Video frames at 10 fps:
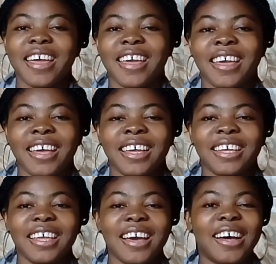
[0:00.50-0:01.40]

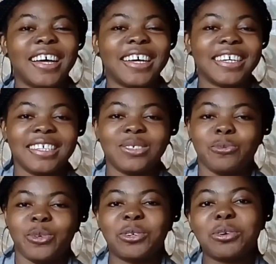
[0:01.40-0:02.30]
Hey guys,
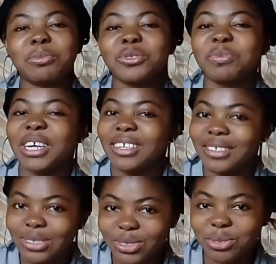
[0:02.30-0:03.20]
welcome to my
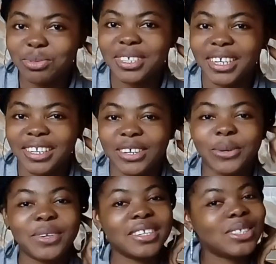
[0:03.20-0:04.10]
YouTube channel.
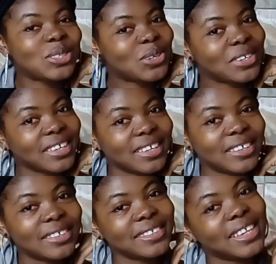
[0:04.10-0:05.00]
It's your
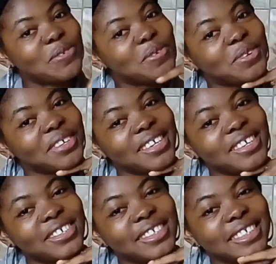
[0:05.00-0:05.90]
girl, the Hulu
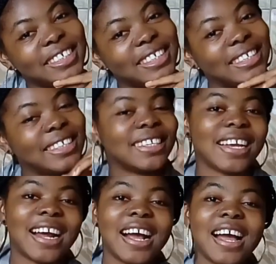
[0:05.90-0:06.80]
Cutie.
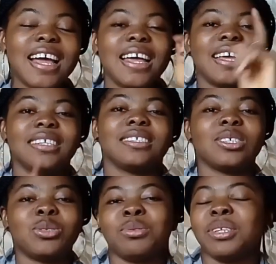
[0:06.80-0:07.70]

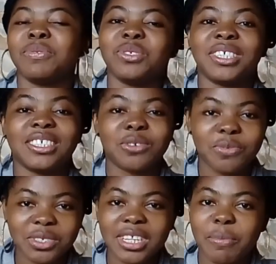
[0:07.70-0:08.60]
So, if today is your
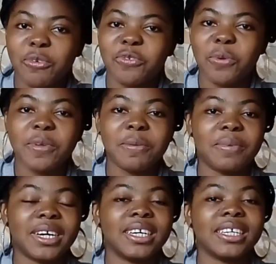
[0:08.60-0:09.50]
first time of coming
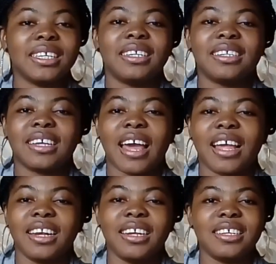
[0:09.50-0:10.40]
by,
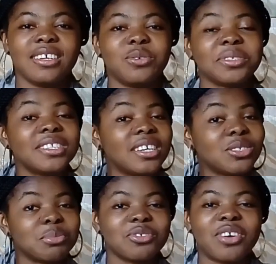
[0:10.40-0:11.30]
kindly consider
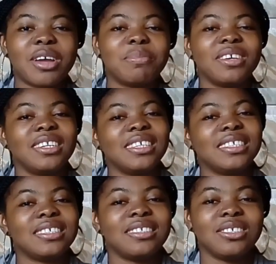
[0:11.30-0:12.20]
subscribing,
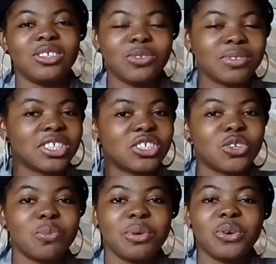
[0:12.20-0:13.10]
hitting the
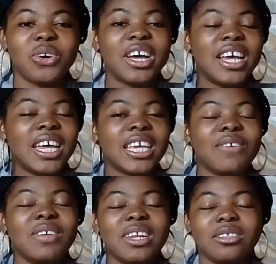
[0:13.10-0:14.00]
notification bell,
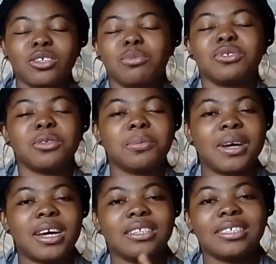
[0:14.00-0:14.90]
giving a thumbs up,
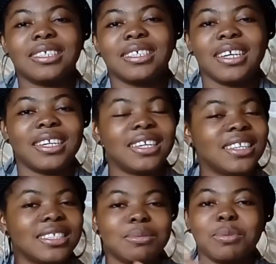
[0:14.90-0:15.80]
and share. That
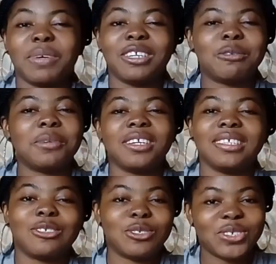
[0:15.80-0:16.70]
has been my normal
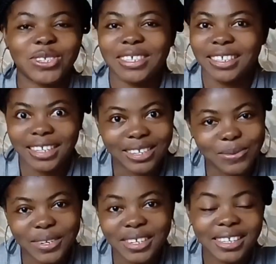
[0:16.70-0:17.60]
introduction
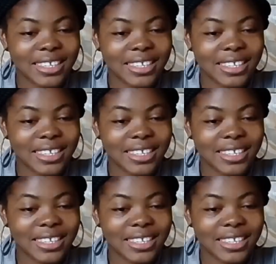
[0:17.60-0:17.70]
anyway.